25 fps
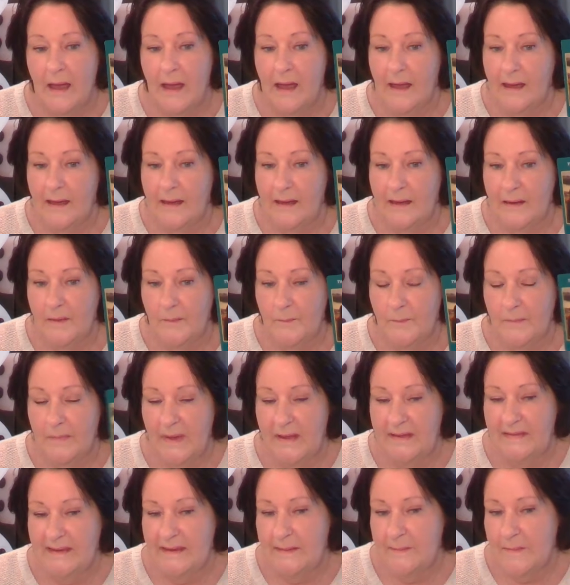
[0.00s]

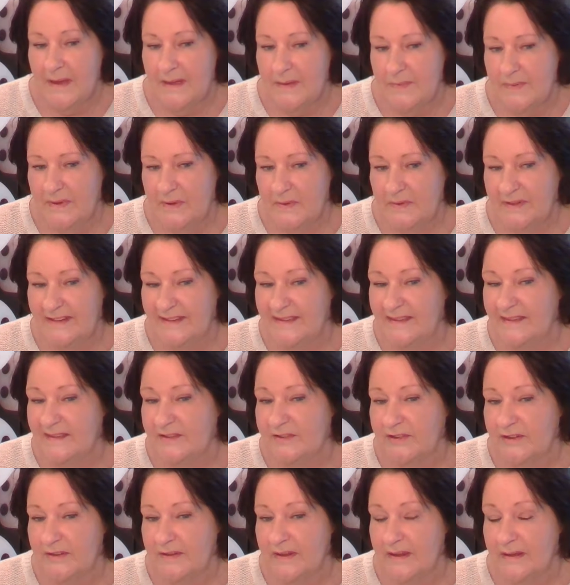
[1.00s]
And there may be a
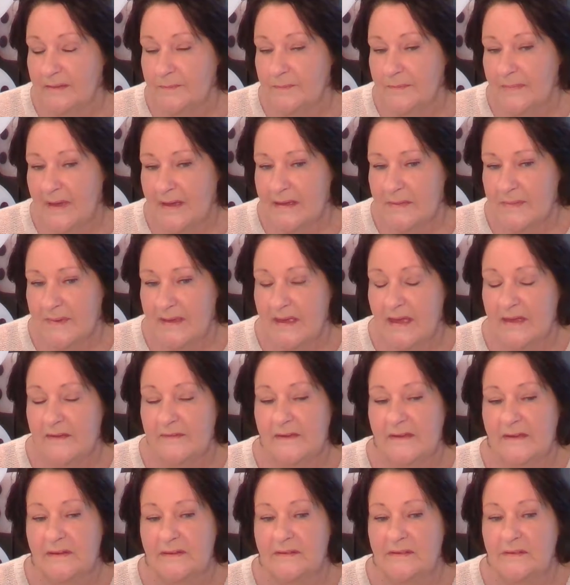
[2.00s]
decision maybe
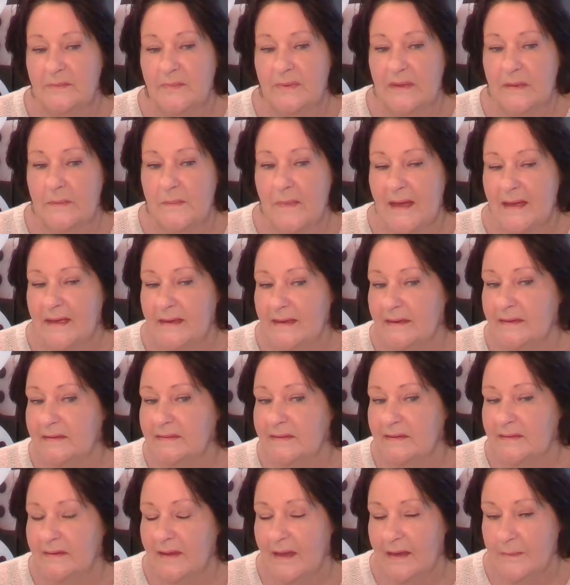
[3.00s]
having to be
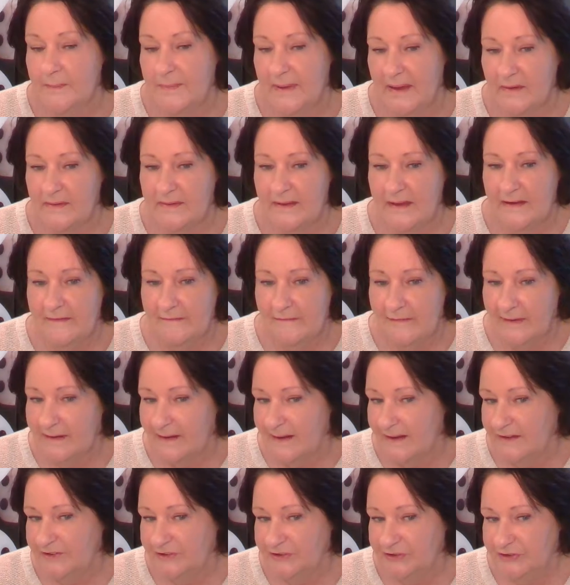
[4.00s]
made about a
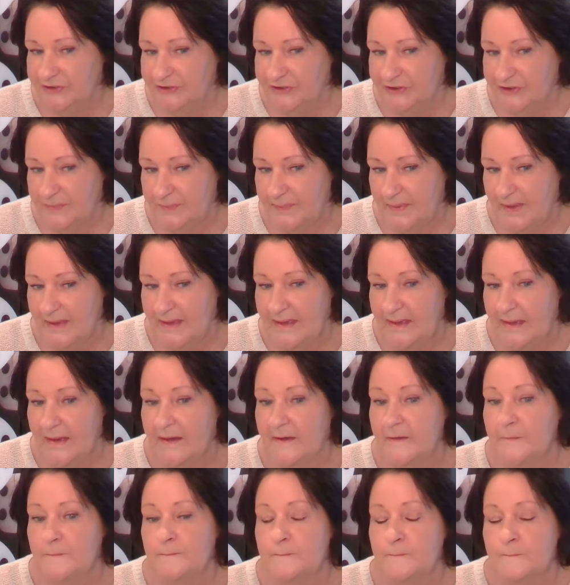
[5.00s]
relationship
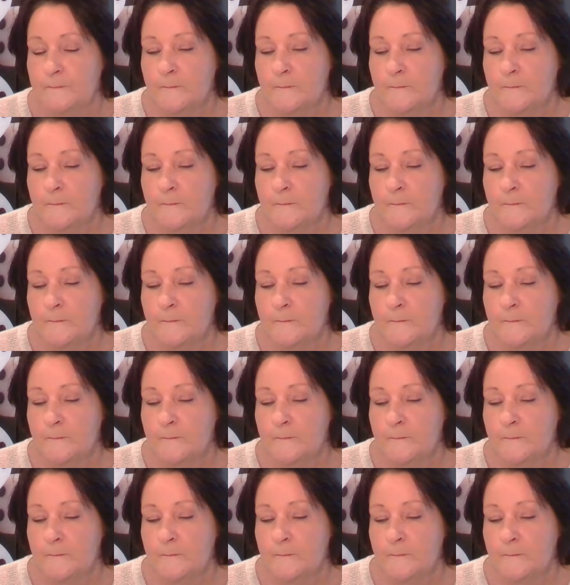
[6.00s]
here.